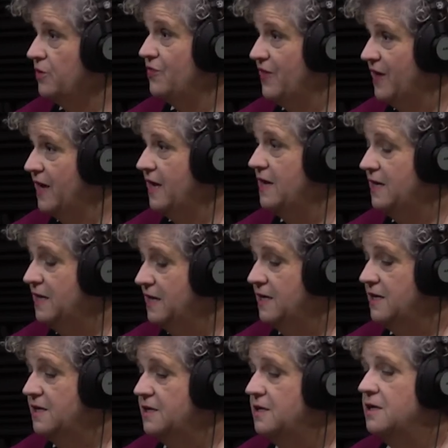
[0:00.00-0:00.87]
where they
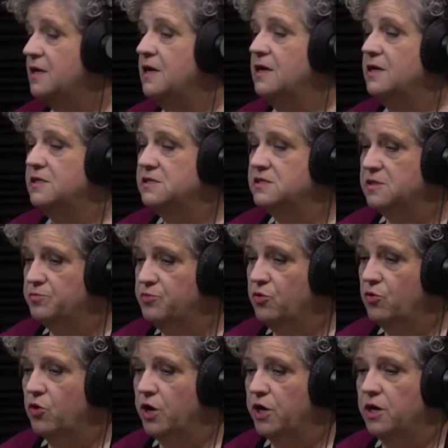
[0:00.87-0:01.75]
need
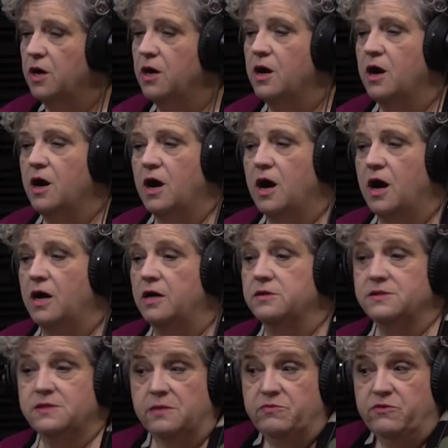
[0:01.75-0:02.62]
support uh,
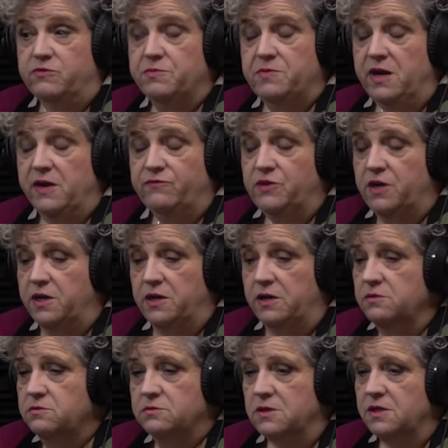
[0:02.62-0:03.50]
some of them have done it.